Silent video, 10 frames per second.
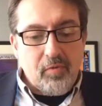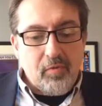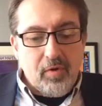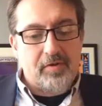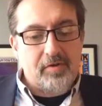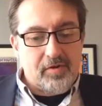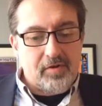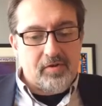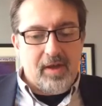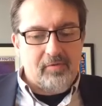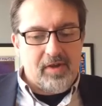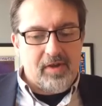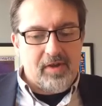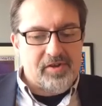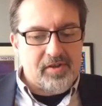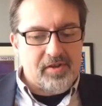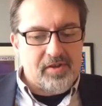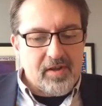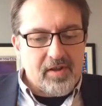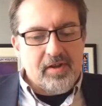required collaboration.